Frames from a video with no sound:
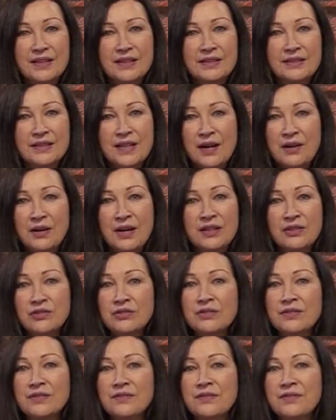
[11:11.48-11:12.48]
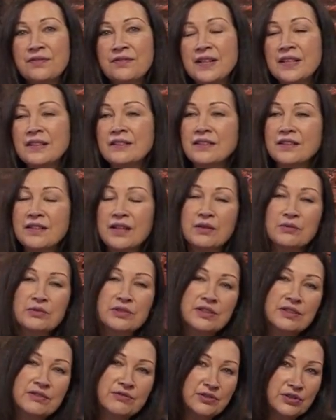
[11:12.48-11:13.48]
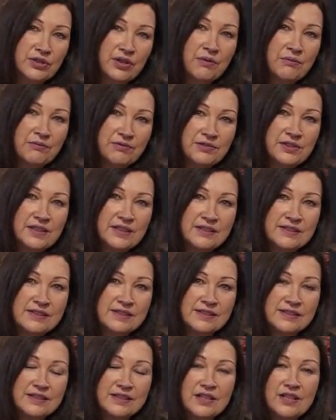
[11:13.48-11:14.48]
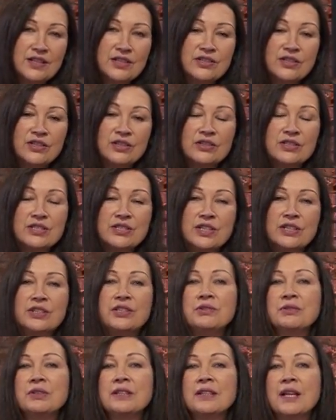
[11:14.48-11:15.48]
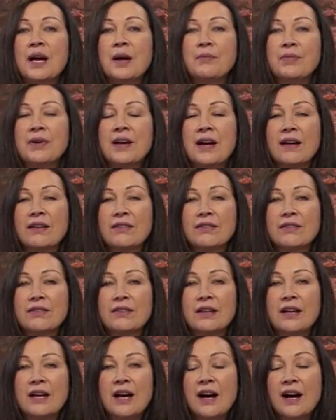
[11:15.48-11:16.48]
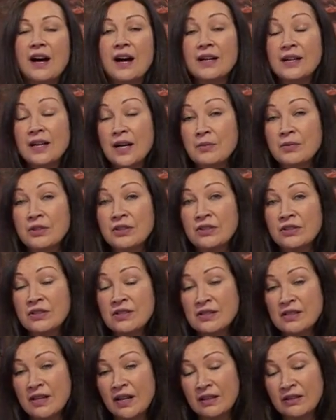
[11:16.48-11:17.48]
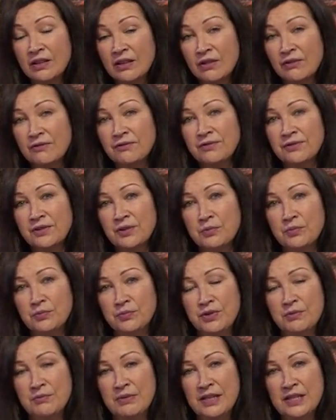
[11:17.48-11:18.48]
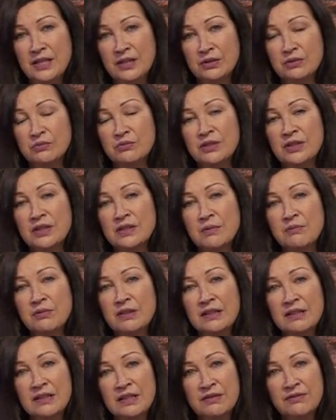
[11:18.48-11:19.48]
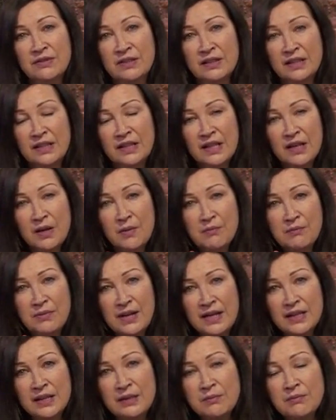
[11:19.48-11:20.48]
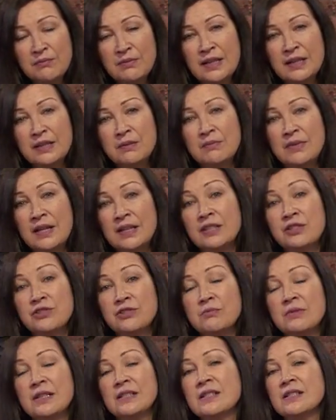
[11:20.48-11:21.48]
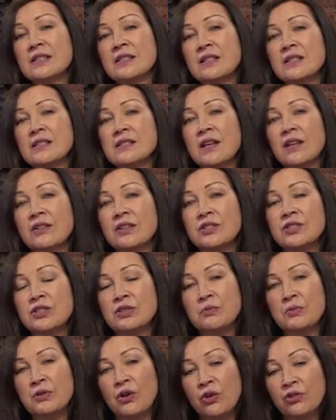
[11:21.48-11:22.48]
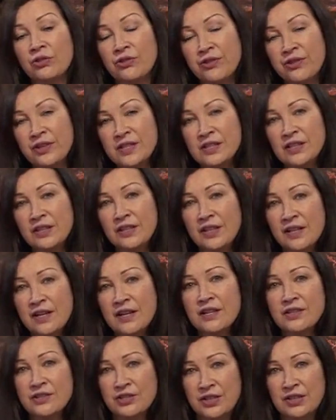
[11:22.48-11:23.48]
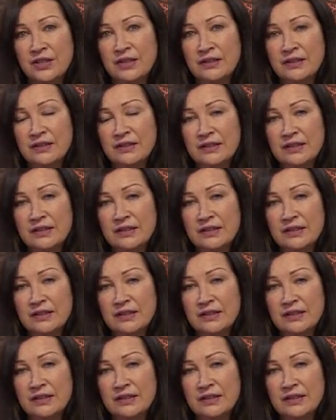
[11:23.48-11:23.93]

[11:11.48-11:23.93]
Now, I don't feel that that would give you confidence to continue in that path. I am a nurse. I love the medical world. I believe in many, many, many tremendous things that they do. But on this occasion,